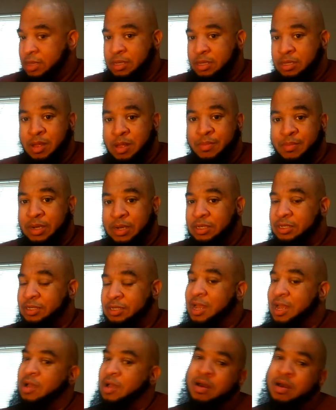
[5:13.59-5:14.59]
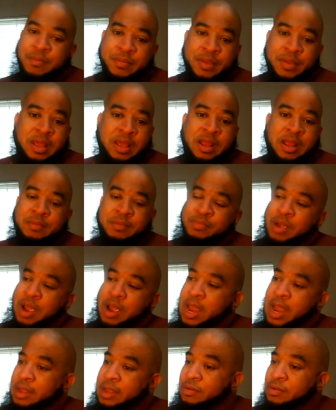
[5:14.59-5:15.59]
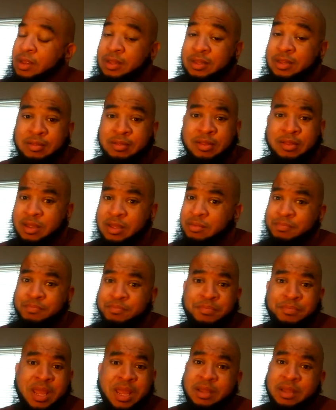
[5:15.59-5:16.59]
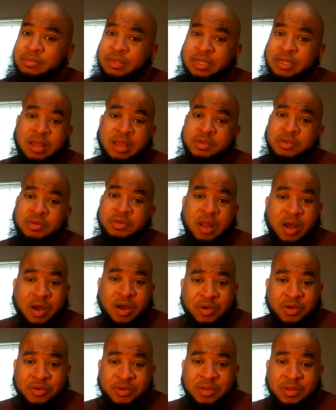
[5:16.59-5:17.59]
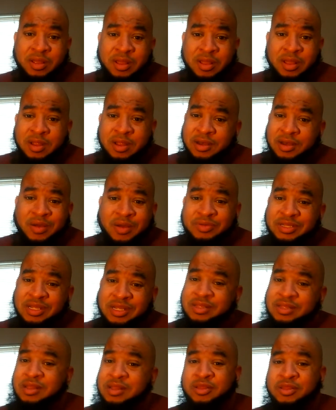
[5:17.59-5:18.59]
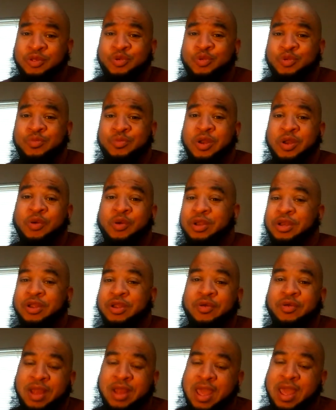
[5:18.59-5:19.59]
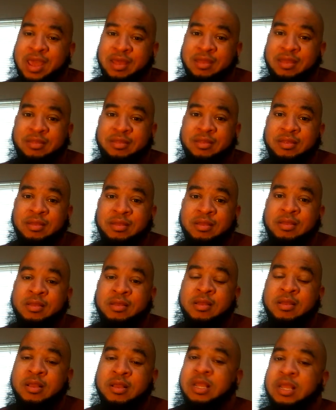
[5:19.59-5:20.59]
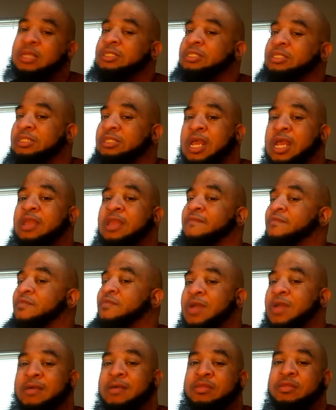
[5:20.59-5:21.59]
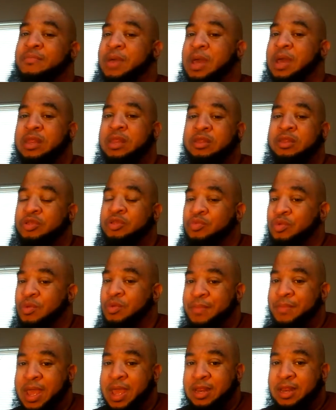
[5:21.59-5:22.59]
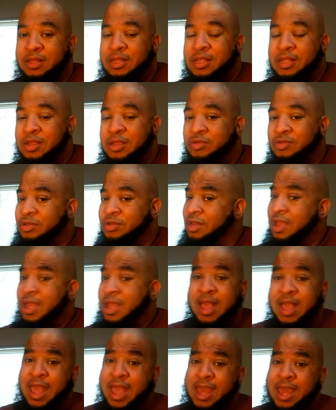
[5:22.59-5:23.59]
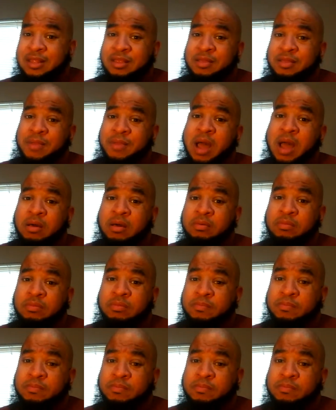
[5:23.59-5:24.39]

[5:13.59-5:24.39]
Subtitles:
He's talking about this job. Oh man, they probably don't. I said, look, make them tell you no. Don't just assume no and don't ask. It's just like if you have somebody that you're romantically interested, ask them out.